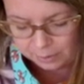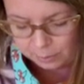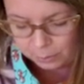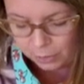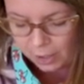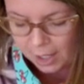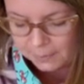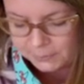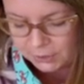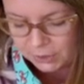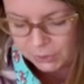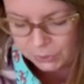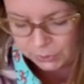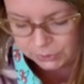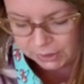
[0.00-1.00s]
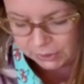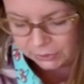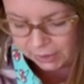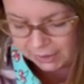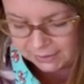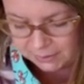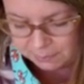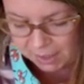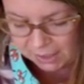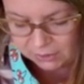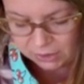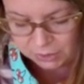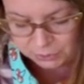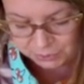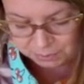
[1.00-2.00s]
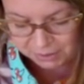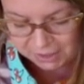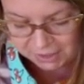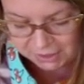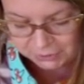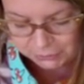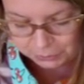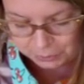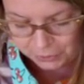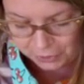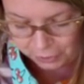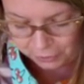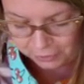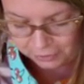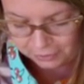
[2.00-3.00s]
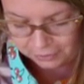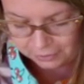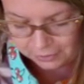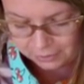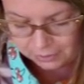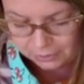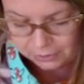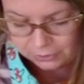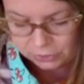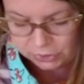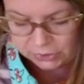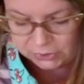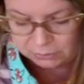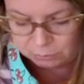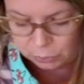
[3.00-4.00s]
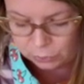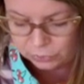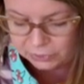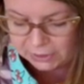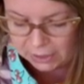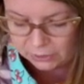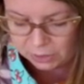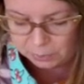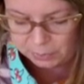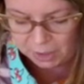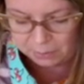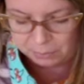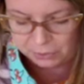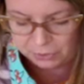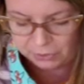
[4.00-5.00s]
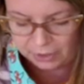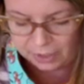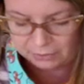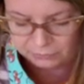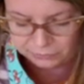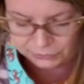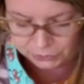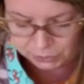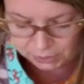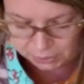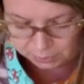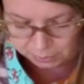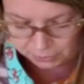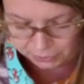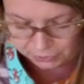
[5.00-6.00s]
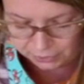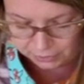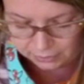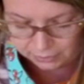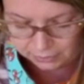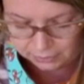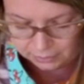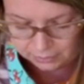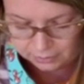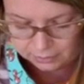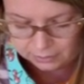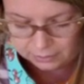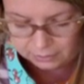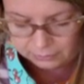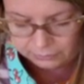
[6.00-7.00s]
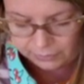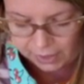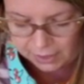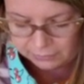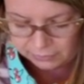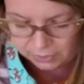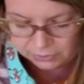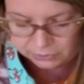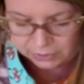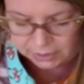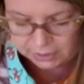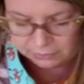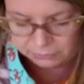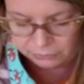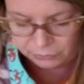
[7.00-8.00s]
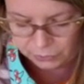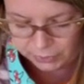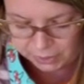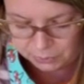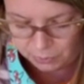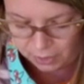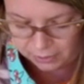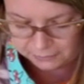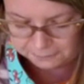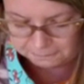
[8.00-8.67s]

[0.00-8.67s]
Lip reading: Perhaps the golden crane's magic was beginning to work. She smoothed out the paper and folded a bird. 541.